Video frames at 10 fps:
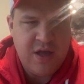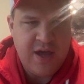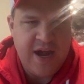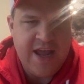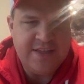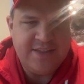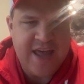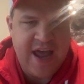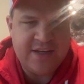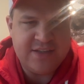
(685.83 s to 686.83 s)
had 8
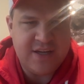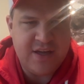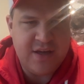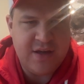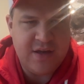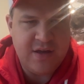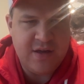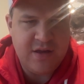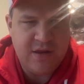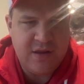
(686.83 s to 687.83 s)
sacks
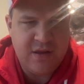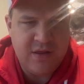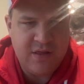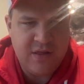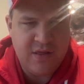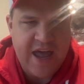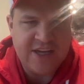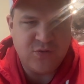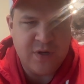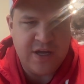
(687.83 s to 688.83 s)

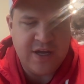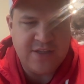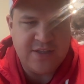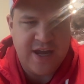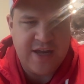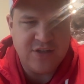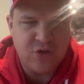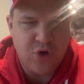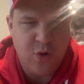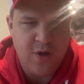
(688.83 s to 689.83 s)
last week against the Titans,
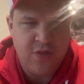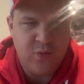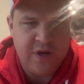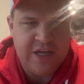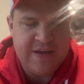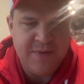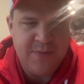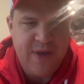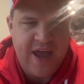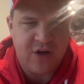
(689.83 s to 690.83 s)
who are 0-3. Give me
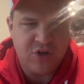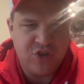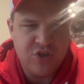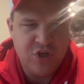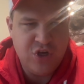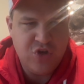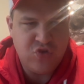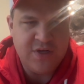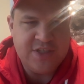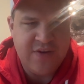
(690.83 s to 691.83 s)
the Packers
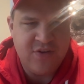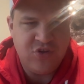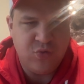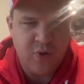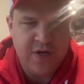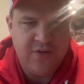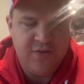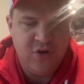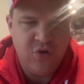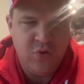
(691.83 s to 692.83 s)

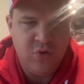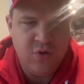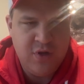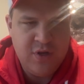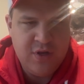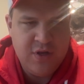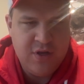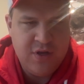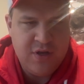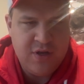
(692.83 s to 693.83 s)
27-22,
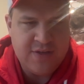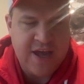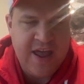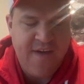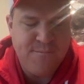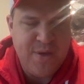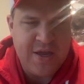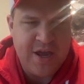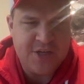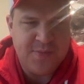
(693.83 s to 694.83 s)
as I have
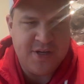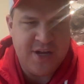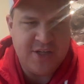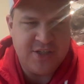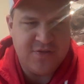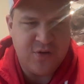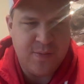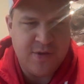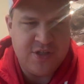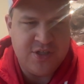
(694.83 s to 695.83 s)
big expectations for
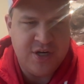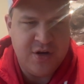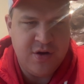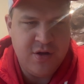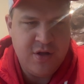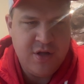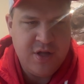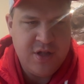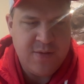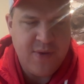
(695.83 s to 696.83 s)
them this year.
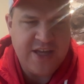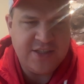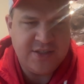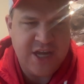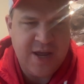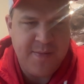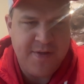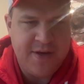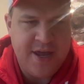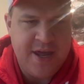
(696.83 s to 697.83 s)
The best game
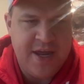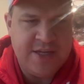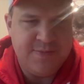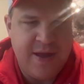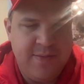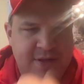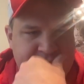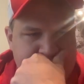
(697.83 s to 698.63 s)
of the day is maybe